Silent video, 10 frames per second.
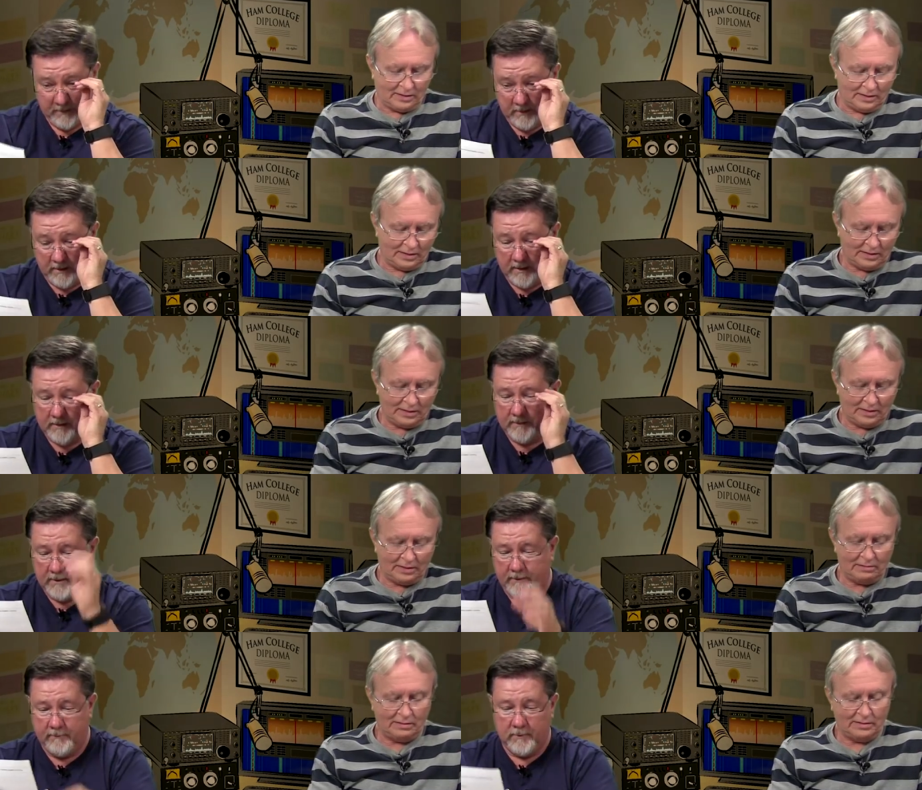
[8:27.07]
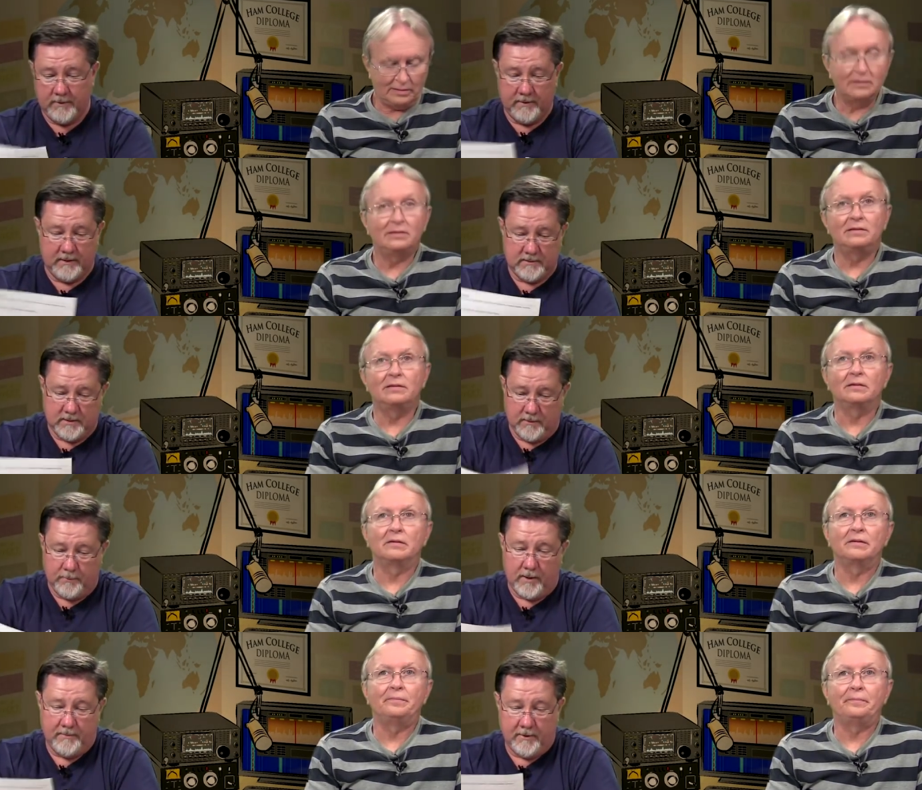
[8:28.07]
Speaker 1: And the other one that's uh,
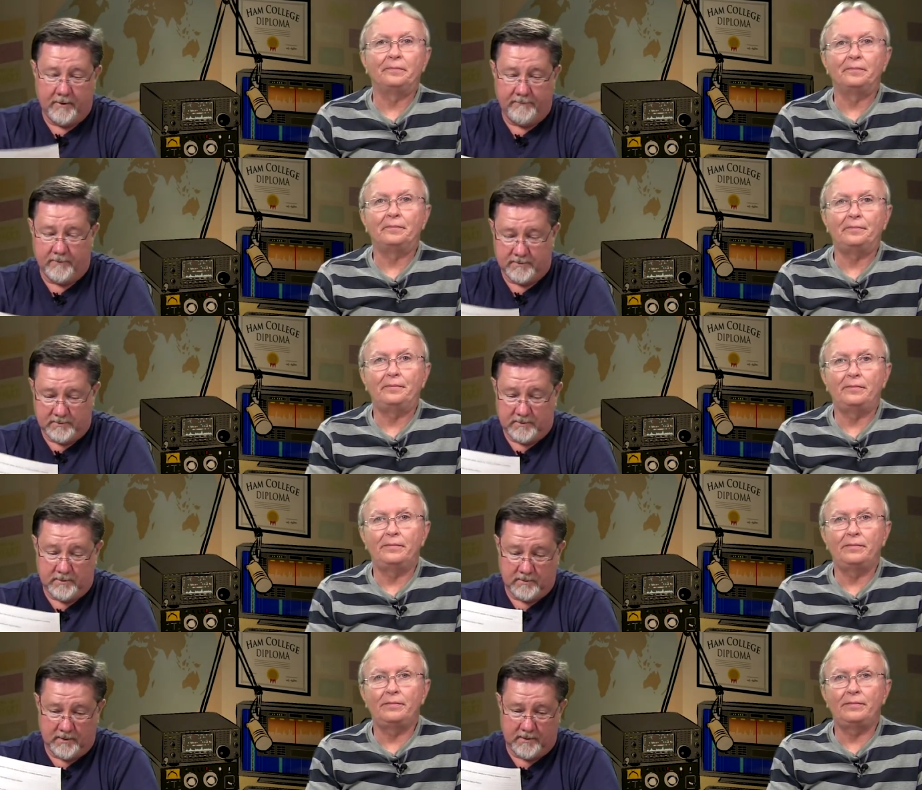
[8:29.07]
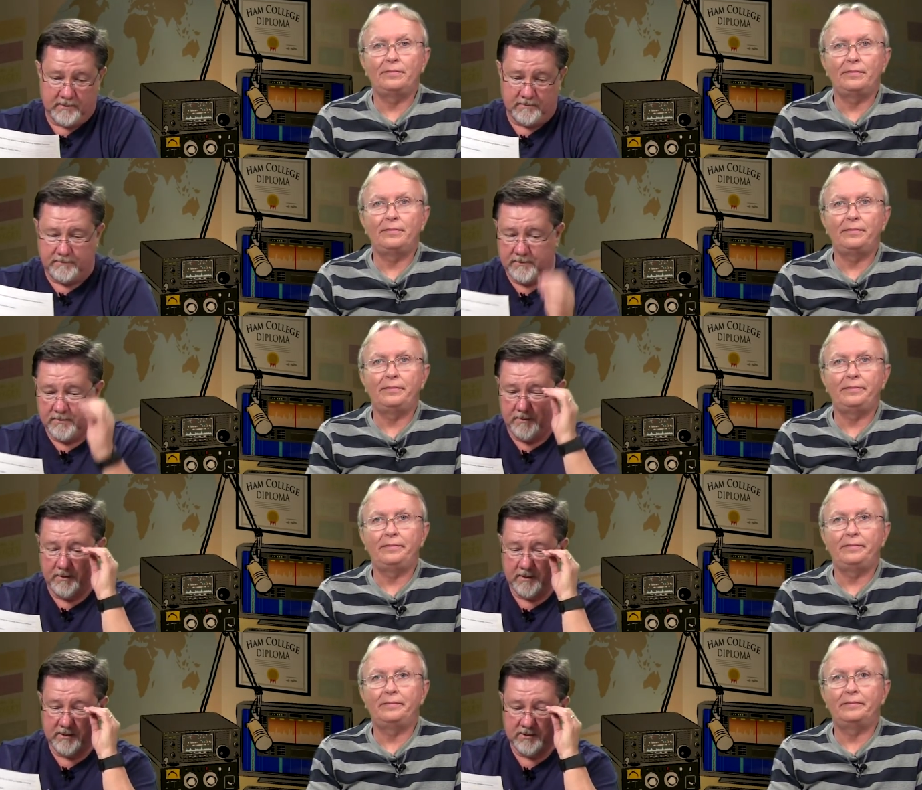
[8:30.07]
primary for uh,
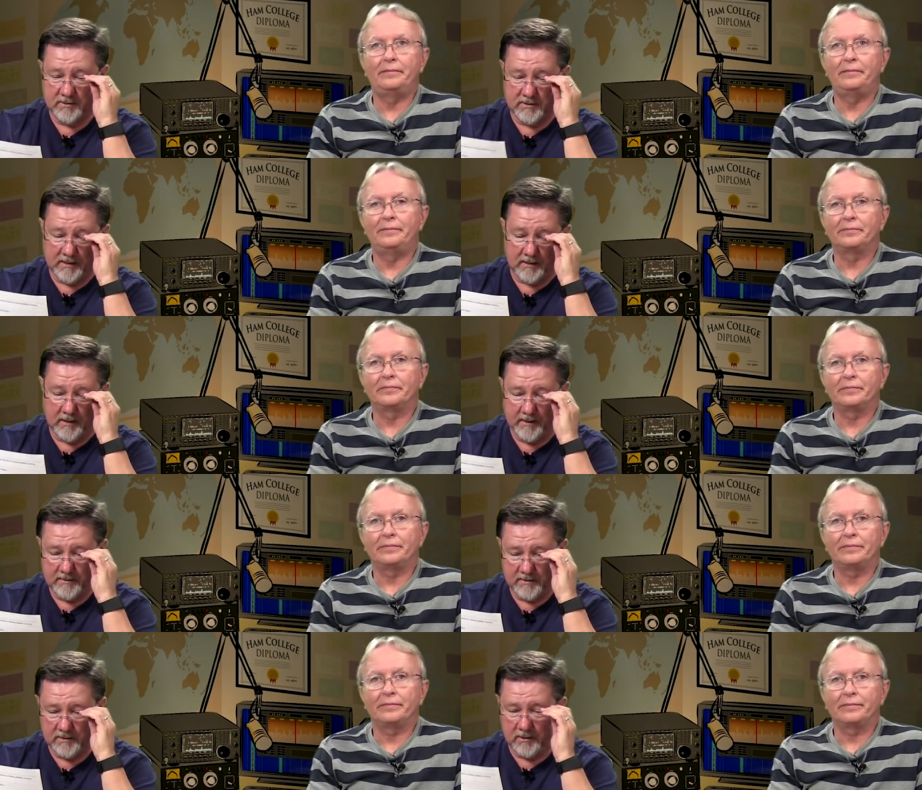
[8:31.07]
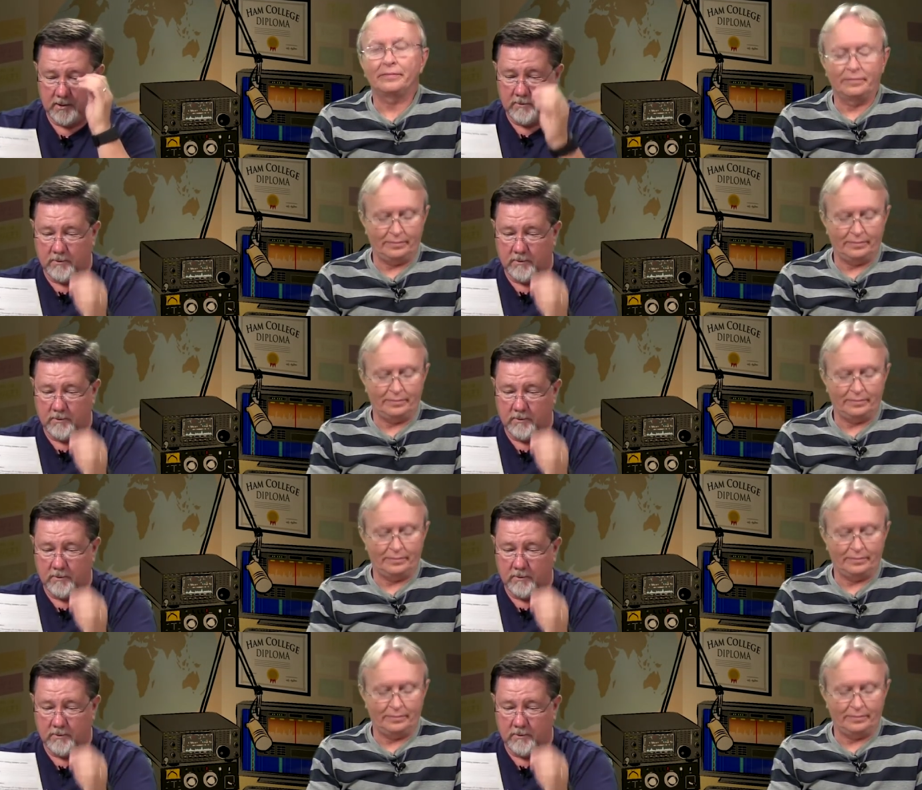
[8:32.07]
communication satellites is low